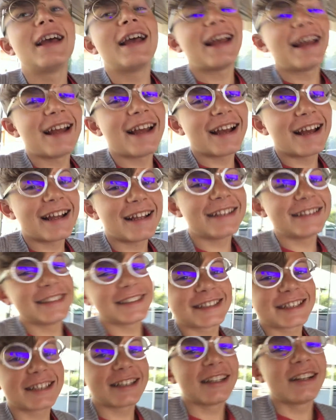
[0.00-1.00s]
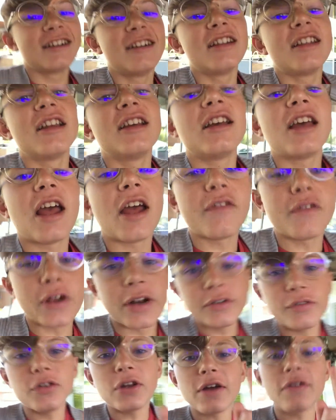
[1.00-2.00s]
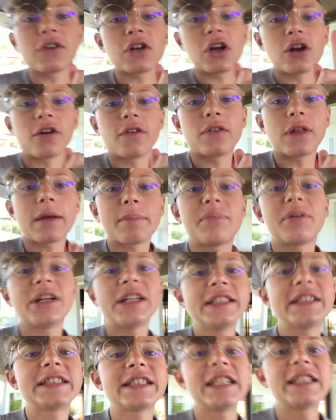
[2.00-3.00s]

And if any of you haven't heard of that place,